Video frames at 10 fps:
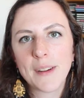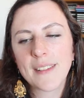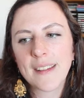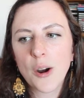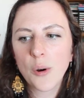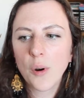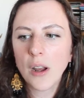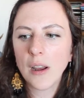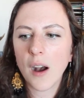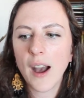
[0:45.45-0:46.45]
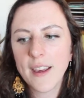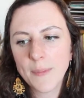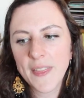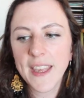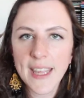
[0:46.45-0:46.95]
So I've
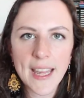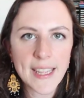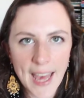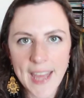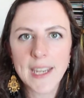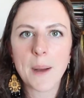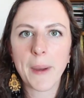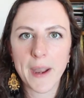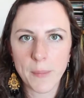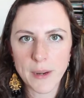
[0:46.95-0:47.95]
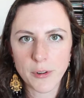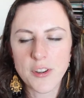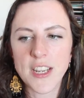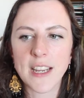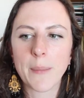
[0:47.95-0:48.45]
been thinking again about my
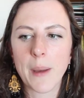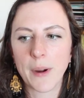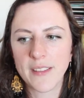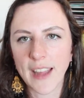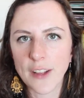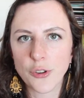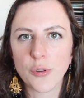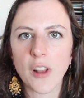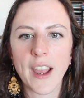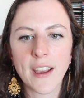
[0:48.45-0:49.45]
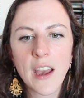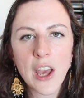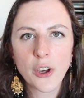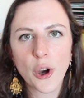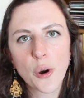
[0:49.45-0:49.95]
routine, about my schedule. I
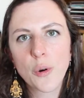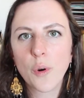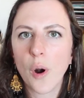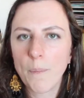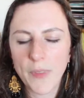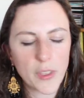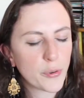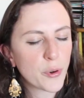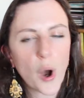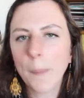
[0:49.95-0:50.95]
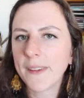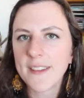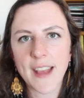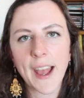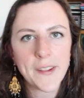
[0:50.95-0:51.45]
go through ups
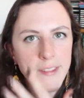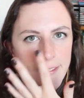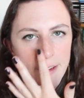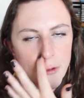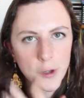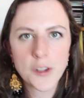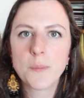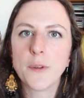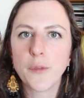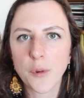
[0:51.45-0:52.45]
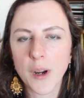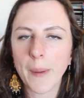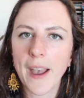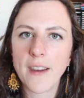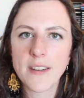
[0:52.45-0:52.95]
and downs, as I've talked before
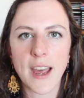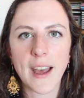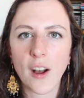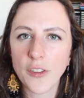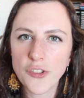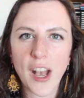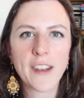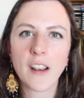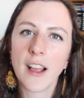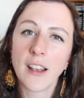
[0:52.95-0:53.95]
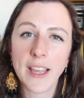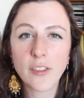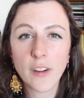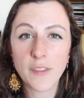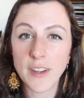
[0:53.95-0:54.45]
about on the channel. I'll link
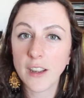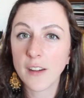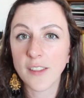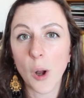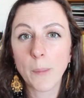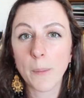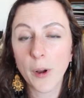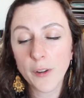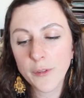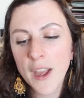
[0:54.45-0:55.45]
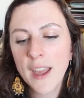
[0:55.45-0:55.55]
those videos up above.